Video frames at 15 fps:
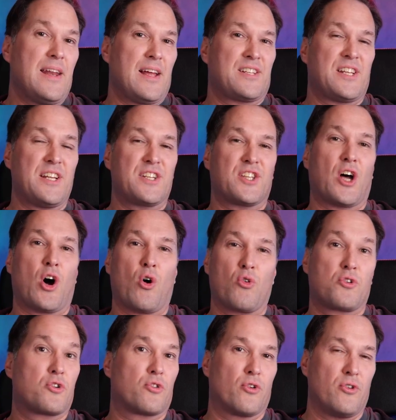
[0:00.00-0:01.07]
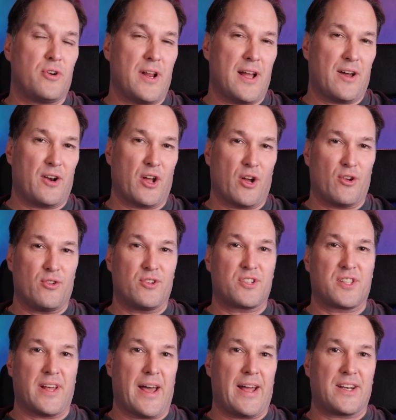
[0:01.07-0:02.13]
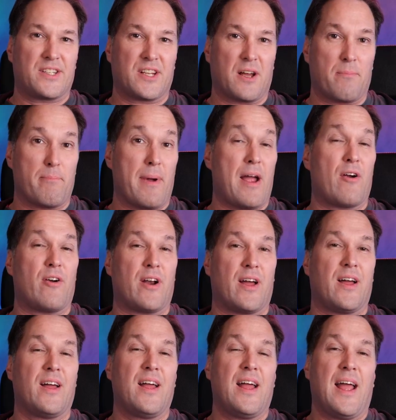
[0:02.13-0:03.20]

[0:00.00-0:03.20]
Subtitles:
Now, since the whole crew now knows that Mariner